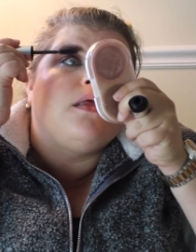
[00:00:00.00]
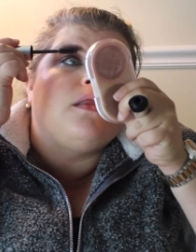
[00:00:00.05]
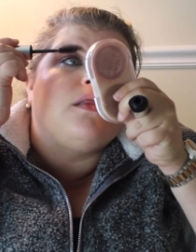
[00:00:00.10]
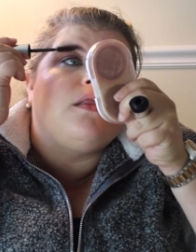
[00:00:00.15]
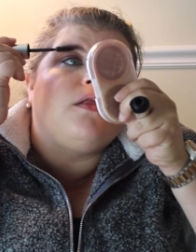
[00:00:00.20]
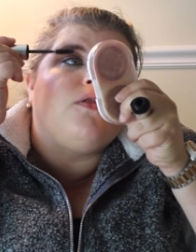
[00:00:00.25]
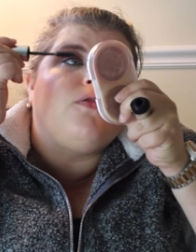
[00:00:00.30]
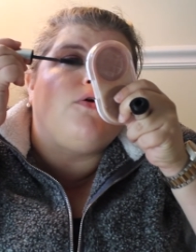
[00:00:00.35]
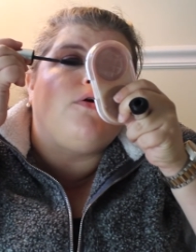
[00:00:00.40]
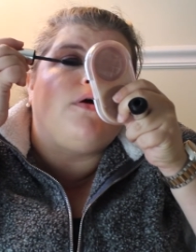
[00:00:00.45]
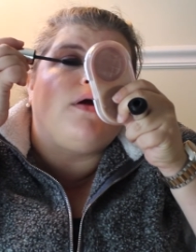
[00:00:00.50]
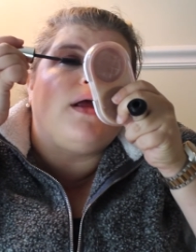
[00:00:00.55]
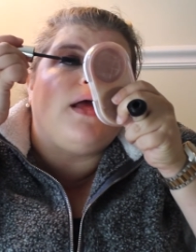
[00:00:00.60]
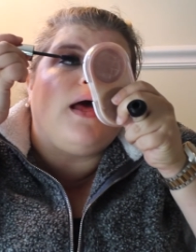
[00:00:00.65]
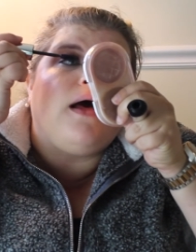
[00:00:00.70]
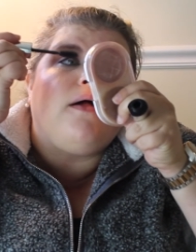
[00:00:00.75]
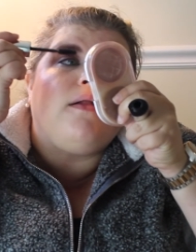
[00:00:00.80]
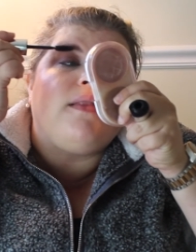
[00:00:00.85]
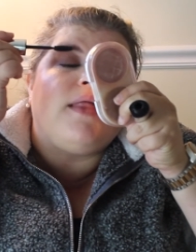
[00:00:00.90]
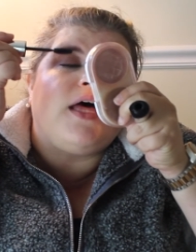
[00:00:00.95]
the
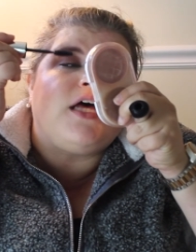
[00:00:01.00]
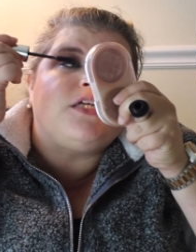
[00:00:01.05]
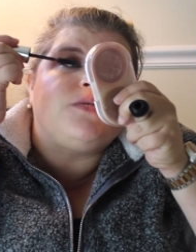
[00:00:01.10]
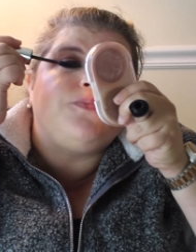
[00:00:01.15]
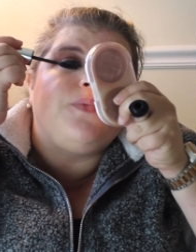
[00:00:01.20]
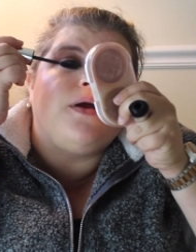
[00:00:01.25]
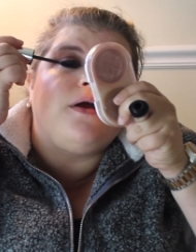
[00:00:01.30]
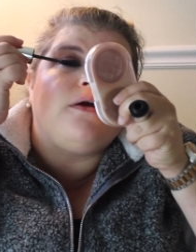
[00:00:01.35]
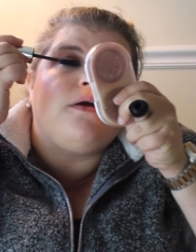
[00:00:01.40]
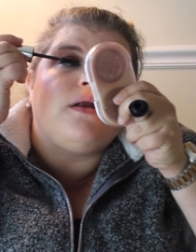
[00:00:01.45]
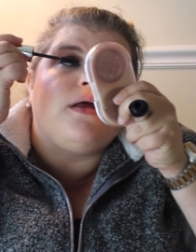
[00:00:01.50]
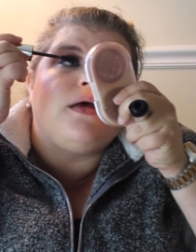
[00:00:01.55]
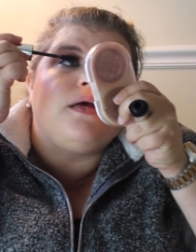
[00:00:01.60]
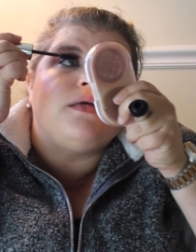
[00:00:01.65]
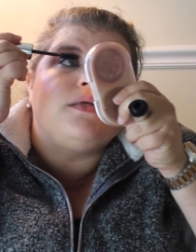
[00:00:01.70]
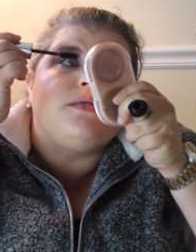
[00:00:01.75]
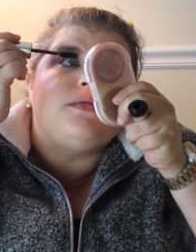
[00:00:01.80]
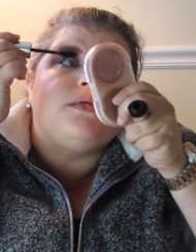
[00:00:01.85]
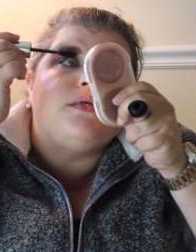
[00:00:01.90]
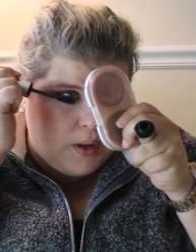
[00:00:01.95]
L'Oreal Lash
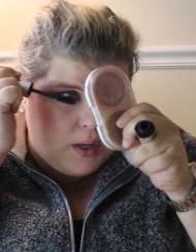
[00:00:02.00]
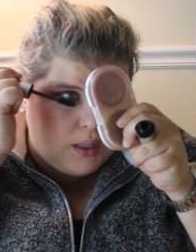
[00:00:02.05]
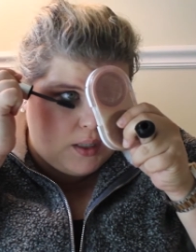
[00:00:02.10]
Paradise. But